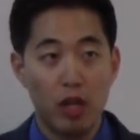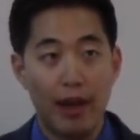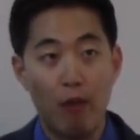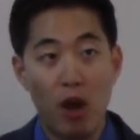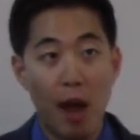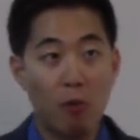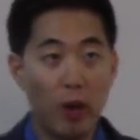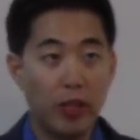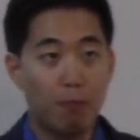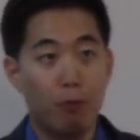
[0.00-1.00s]
Now, what I'm
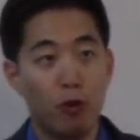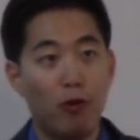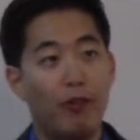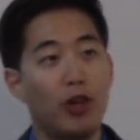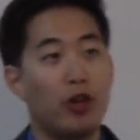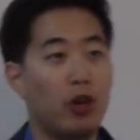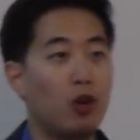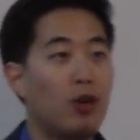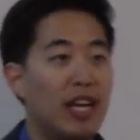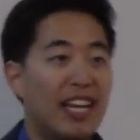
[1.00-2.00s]
going to prove to
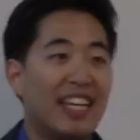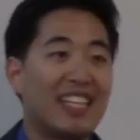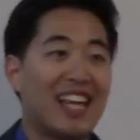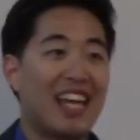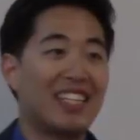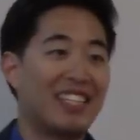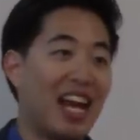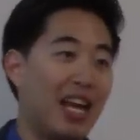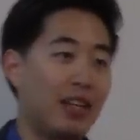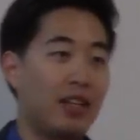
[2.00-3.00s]
you is that
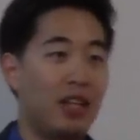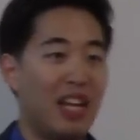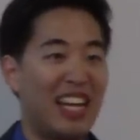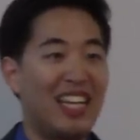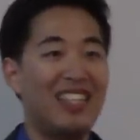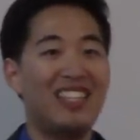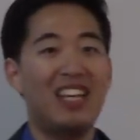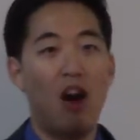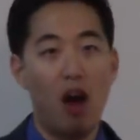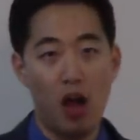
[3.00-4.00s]
Satan is
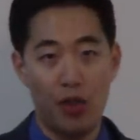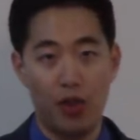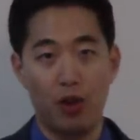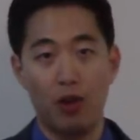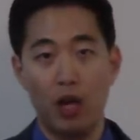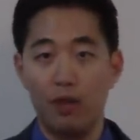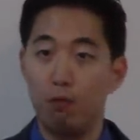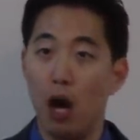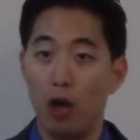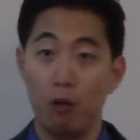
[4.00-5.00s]
the author of
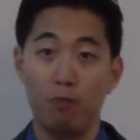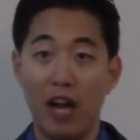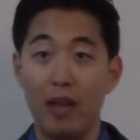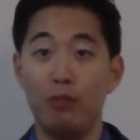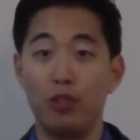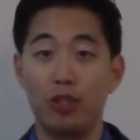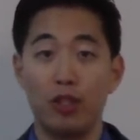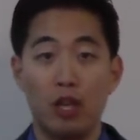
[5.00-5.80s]
modern Bibles.